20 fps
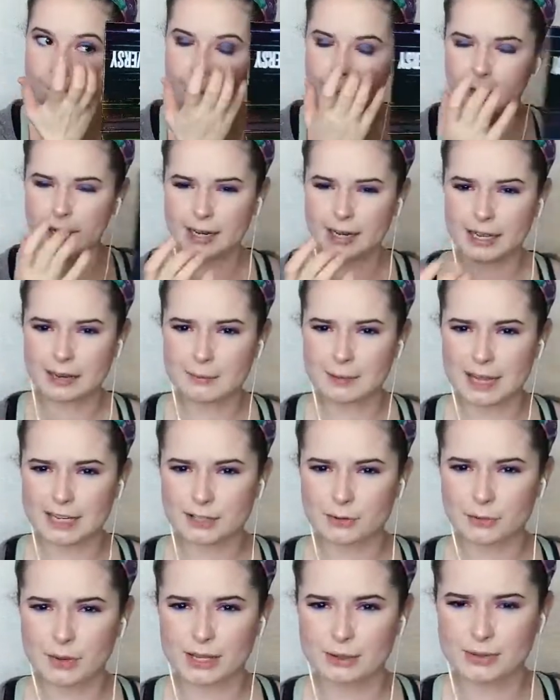I can't imagine
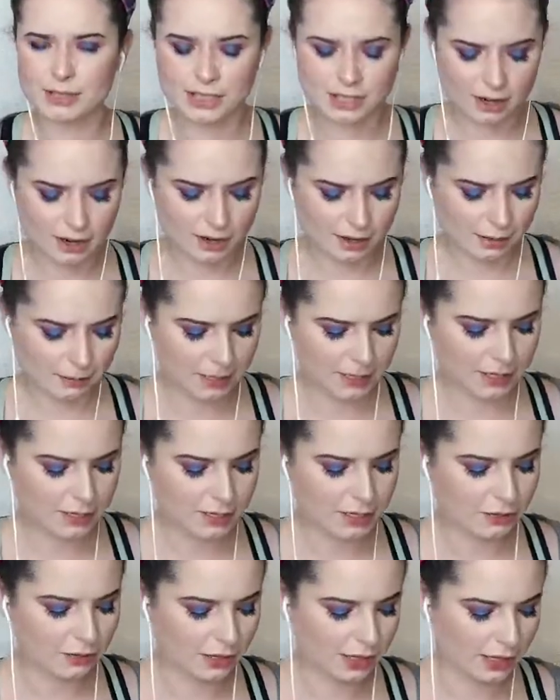why he was talking mean
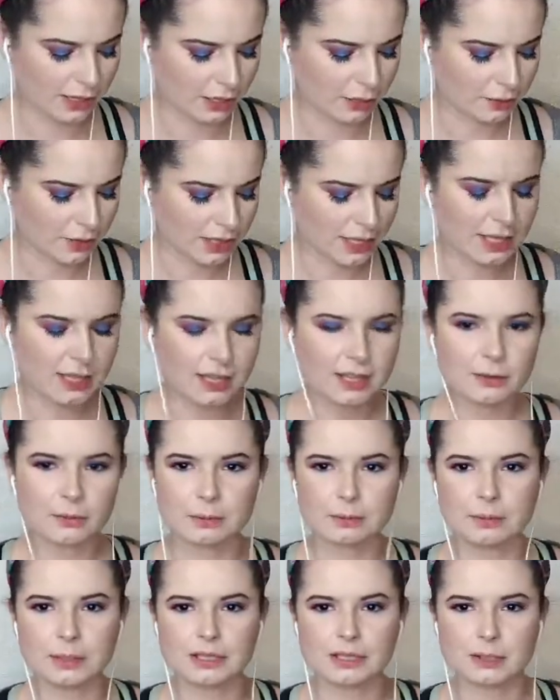to you then. You would think he
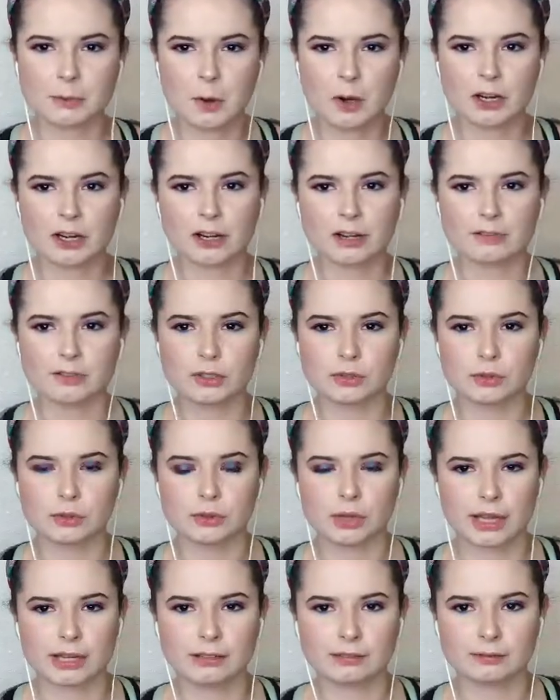would be smart enough to,
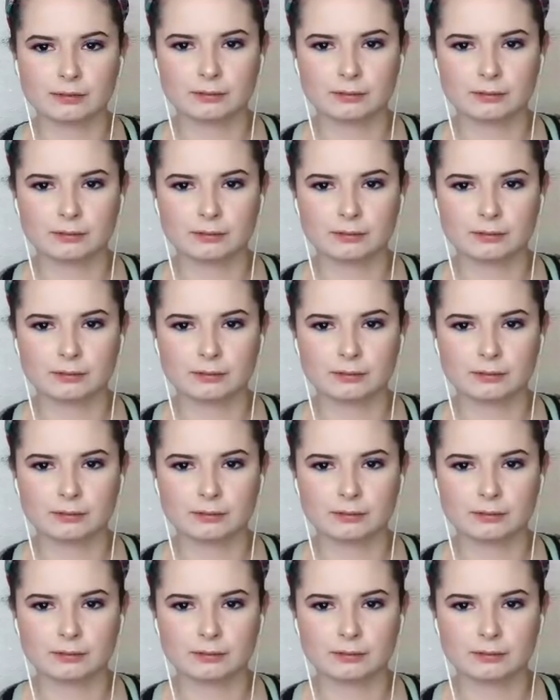like,